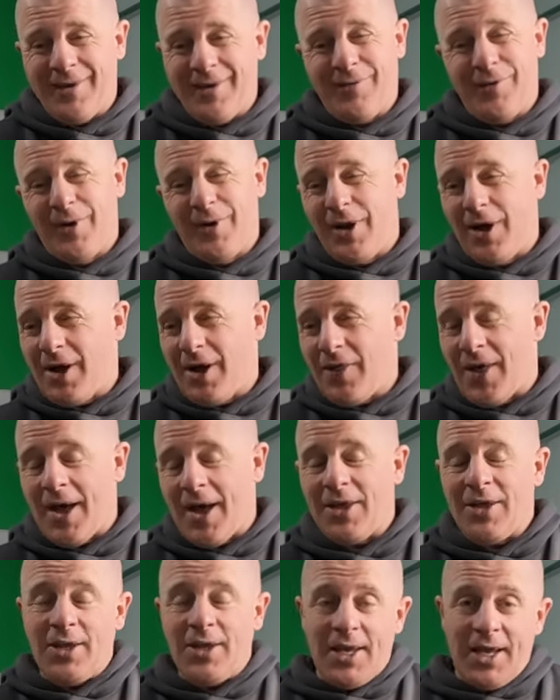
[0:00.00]
If you're like
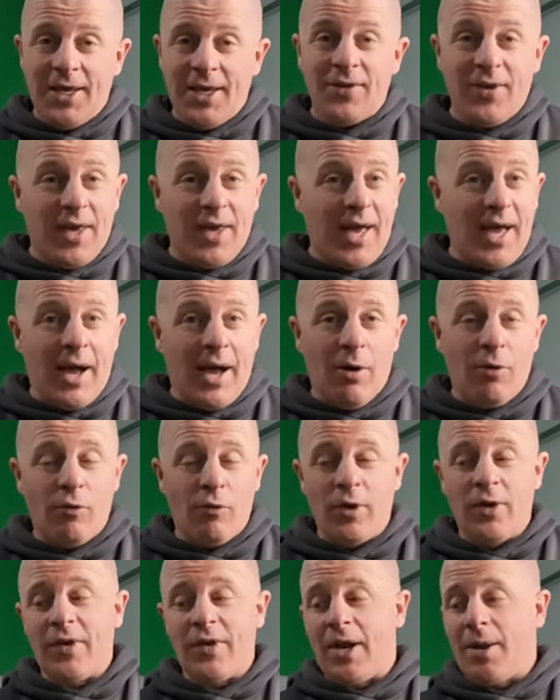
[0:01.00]
that, you need to get out of
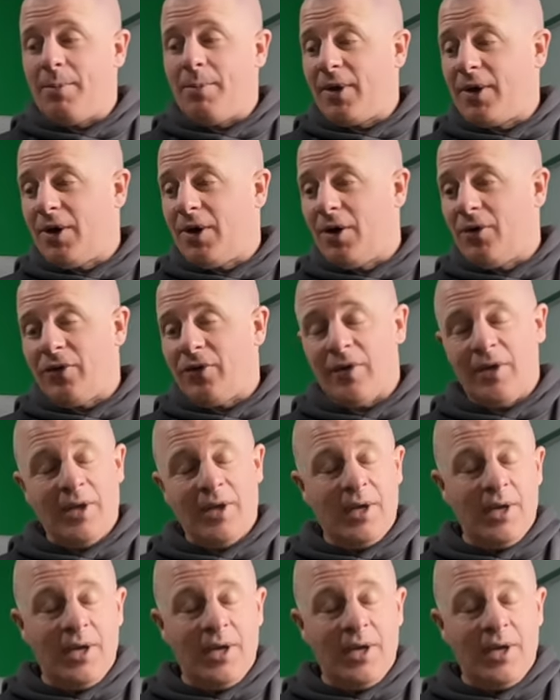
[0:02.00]
reselling, because